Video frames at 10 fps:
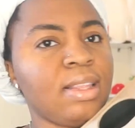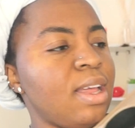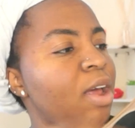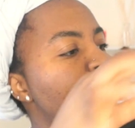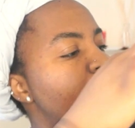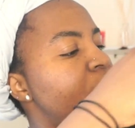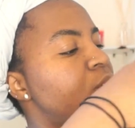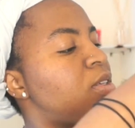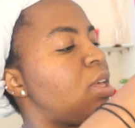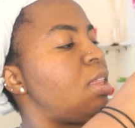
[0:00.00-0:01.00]
then I'll be
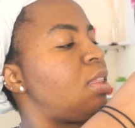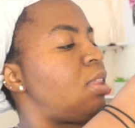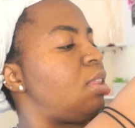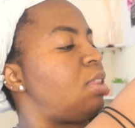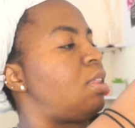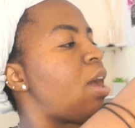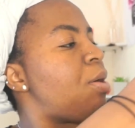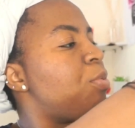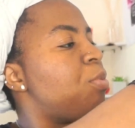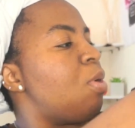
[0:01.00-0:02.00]
using
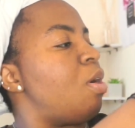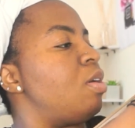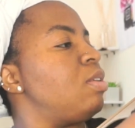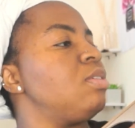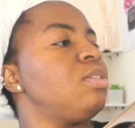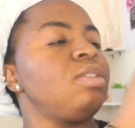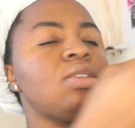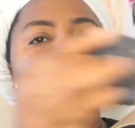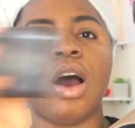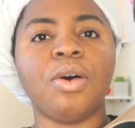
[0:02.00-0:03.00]
that one.
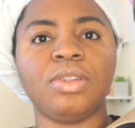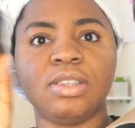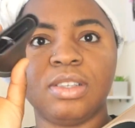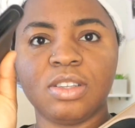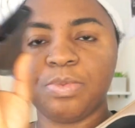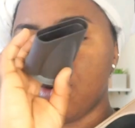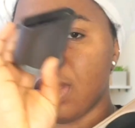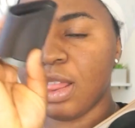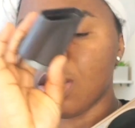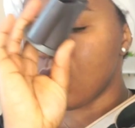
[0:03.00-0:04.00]
So this is the
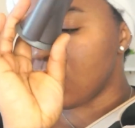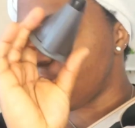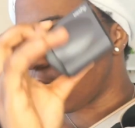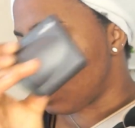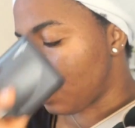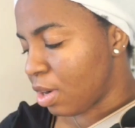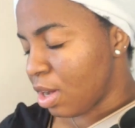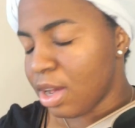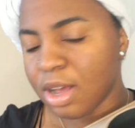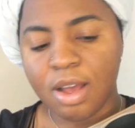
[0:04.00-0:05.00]
smoothing nozzle,
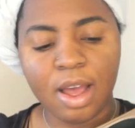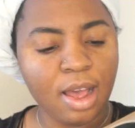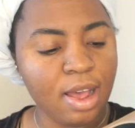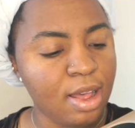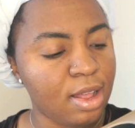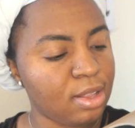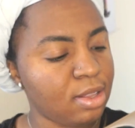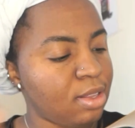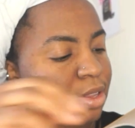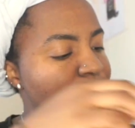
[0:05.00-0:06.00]

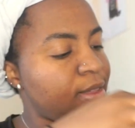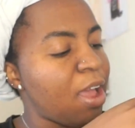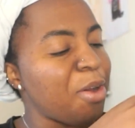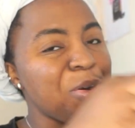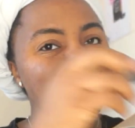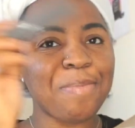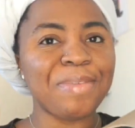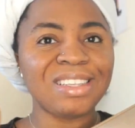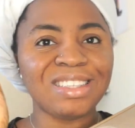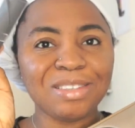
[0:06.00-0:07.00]
and who
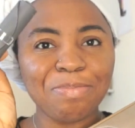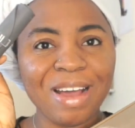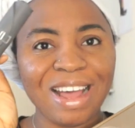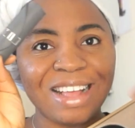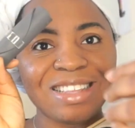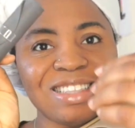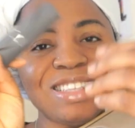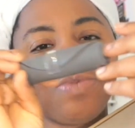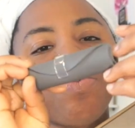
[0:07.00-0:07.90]
remembers this mat, this